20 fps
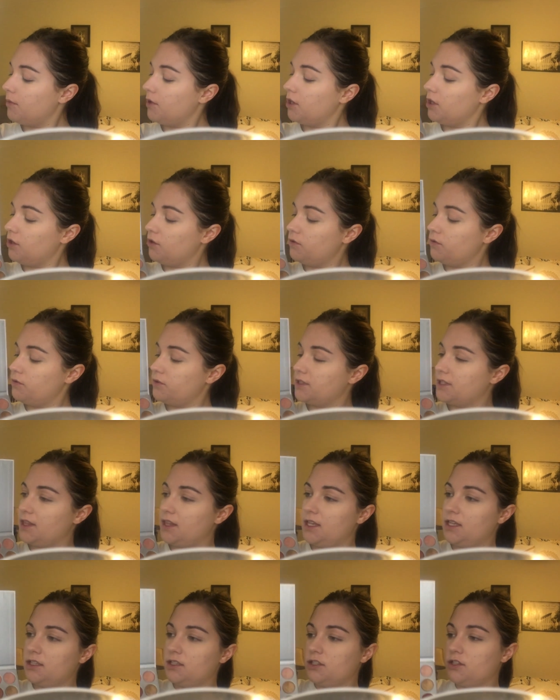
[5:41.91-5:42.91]
going to use
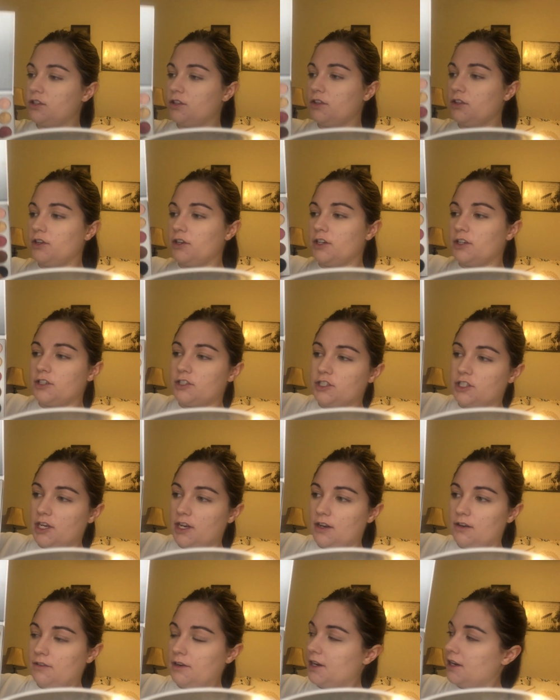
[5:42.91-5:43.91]
this third
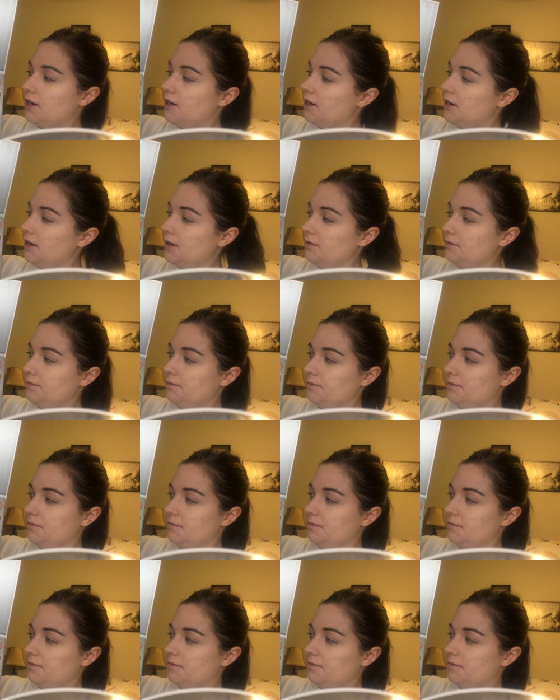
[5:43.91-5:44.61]
shade right here.